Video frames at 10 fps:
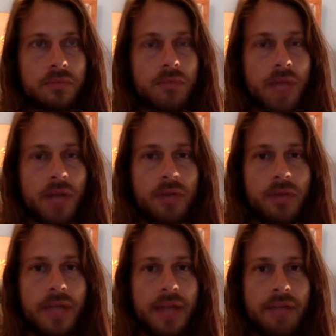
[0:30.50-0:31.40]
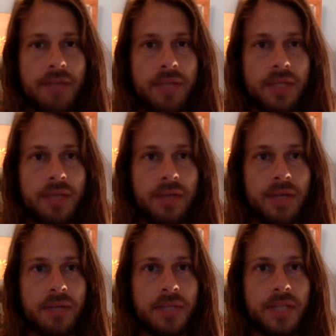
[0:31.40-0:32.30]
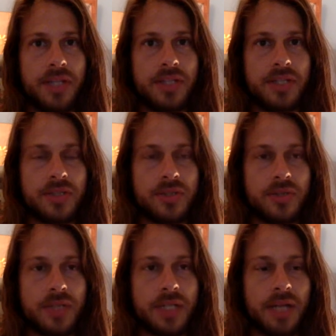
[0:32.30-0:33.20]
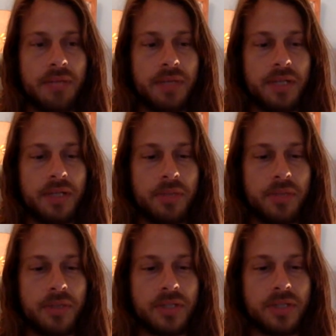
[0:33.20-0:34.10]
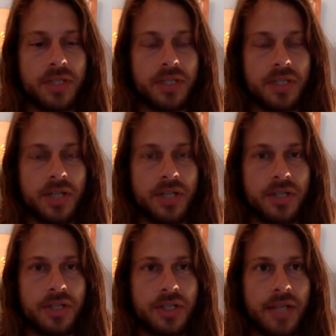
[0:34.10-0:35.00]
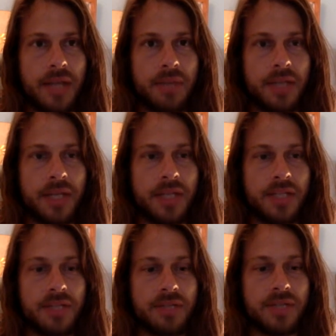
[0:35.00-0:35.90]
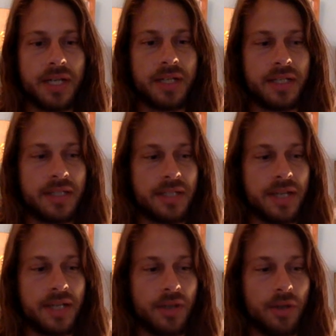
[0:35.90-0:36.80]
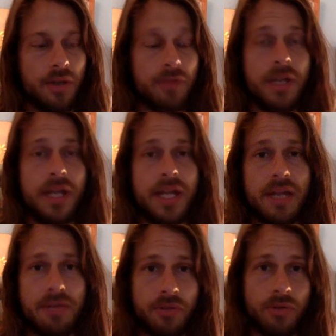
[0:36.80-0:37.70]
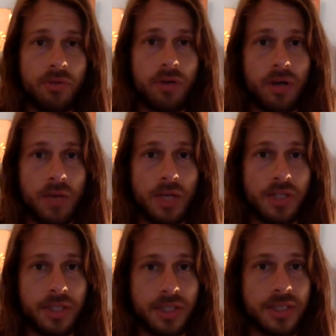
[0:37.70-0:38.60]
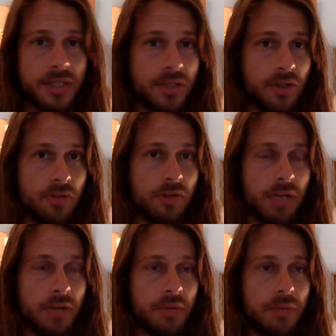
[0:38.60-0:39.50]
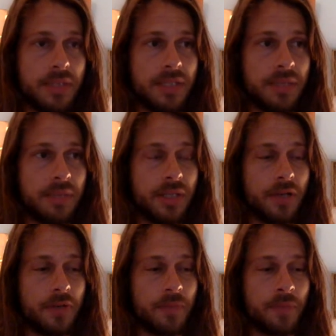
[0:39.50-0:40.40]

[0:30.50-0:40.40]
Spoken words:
I don't really have many recommendations. There's really not many good books on nakshatra application of techniques that I know of. If you are watching this and you know of a great one, please let me know.